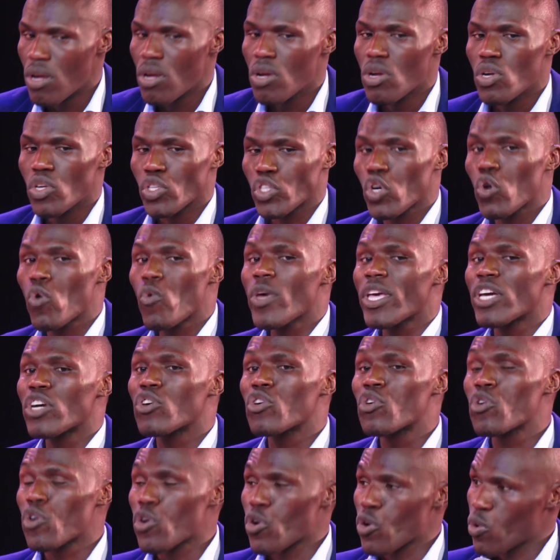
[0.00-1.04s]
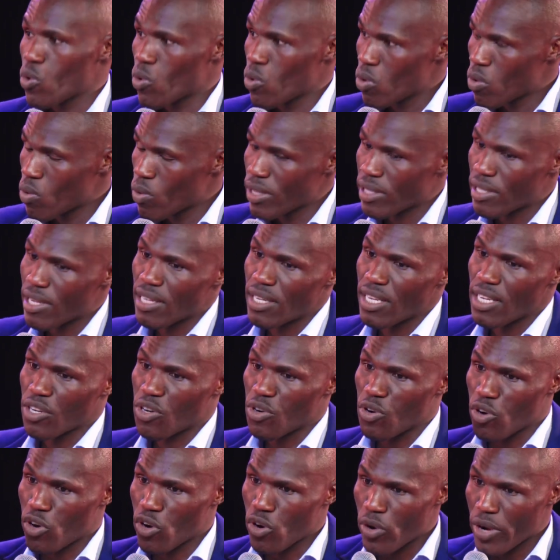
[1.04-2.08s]
So we grew, we started
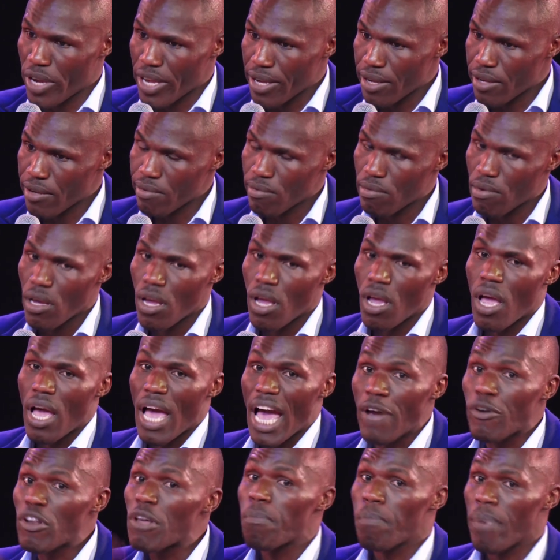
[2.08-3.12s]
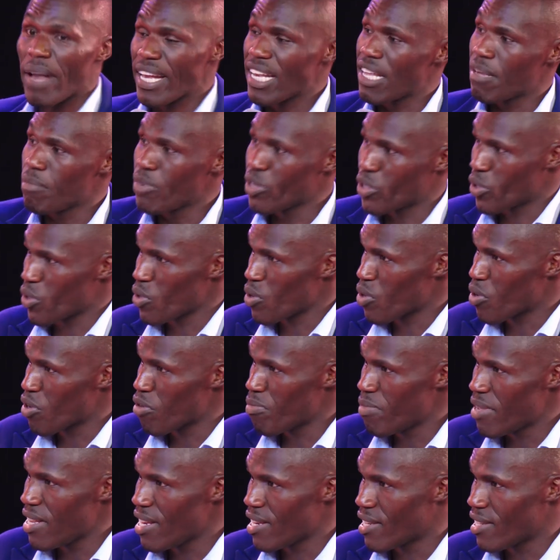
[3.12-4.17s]
growing, and we planted a missional
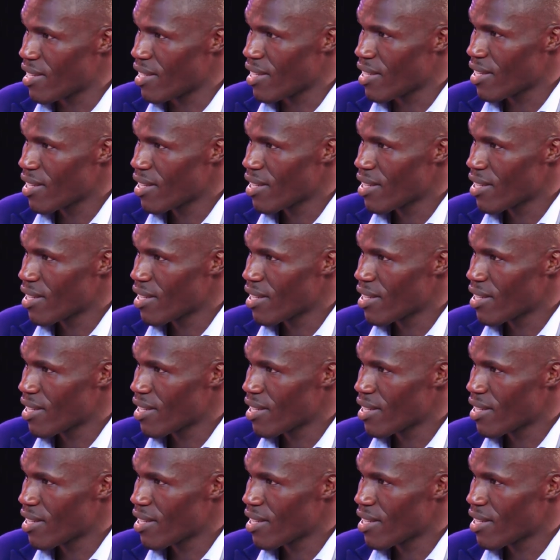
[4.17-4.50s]
community.